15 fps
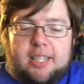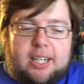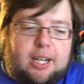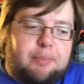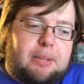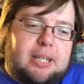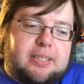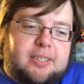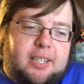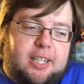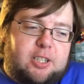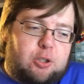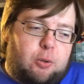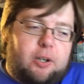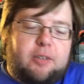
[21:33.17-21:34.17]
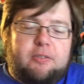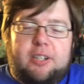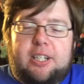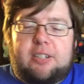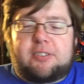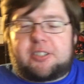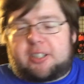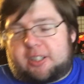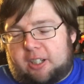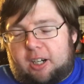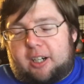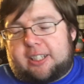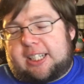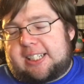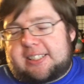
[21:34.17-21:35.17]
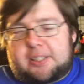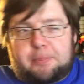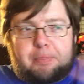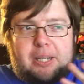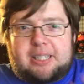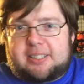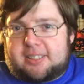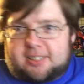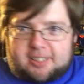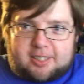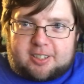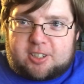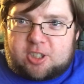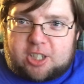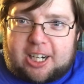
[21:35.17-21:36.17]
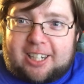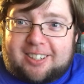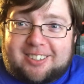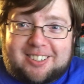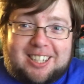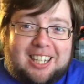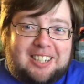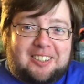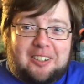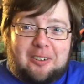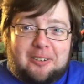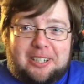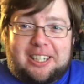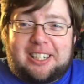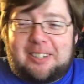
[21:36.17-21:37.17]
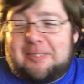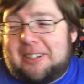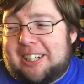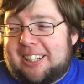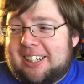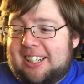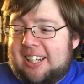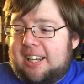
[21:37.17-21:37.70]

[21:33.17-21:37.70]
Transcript: And I'm not saying toy videos are gone. That's the basis of this channel. They're not going anywhere.